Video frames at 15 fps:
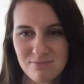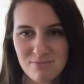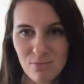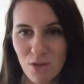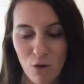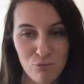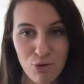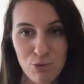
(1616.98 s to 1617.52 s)

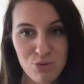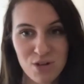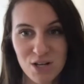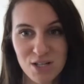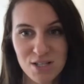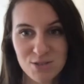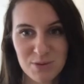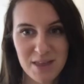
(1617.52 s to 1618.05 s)

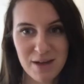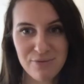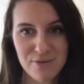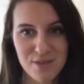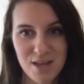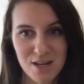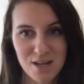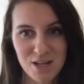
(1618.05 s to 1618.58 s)
ruthless with
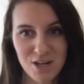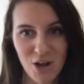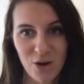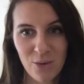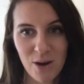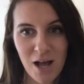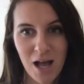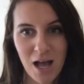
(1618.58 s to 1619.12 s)
everything, you
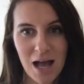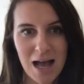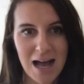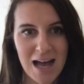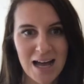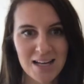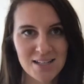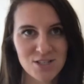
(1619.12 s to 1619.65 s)
know,
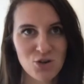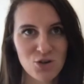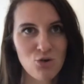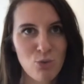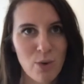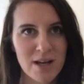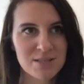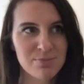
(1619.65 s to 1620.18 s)
and
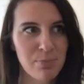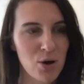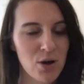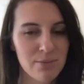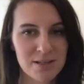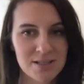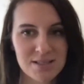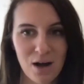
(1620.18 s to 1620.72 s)
always
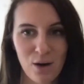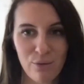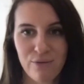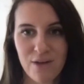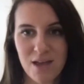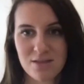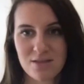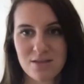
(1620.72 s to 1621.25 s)
putting myself
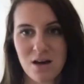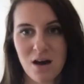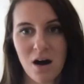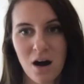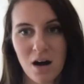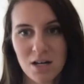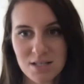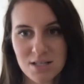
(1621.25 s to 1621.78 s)
in the
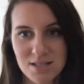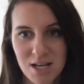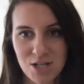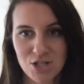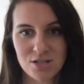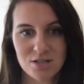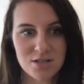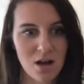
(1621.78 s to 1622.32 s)
harder
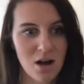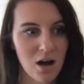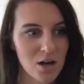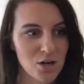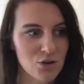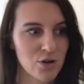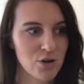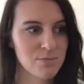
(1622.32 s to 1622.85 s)
sessions, the harder group, the